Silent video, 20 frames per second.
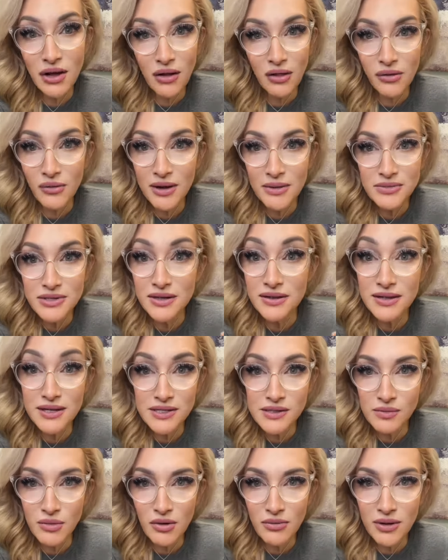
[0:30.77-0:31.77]
all the way up to
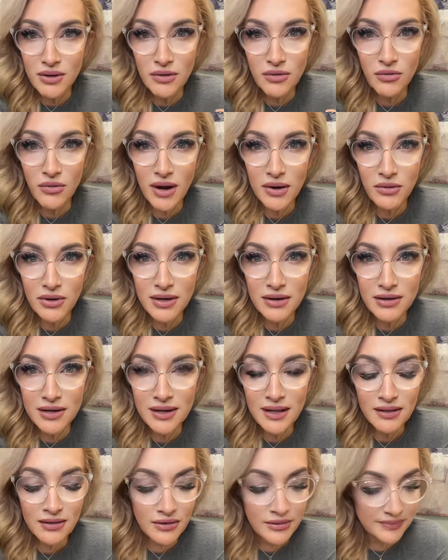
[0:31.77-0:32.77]
this moment and why we're here
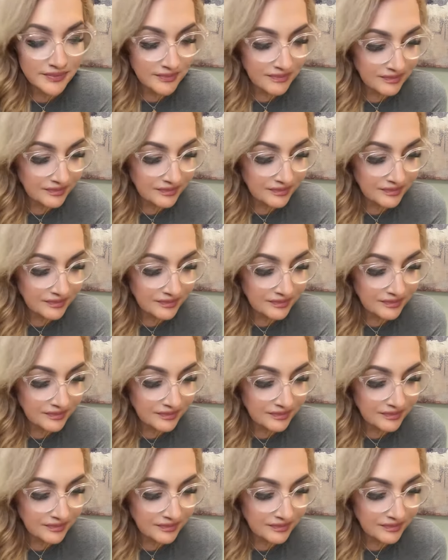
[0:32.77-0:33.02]
together.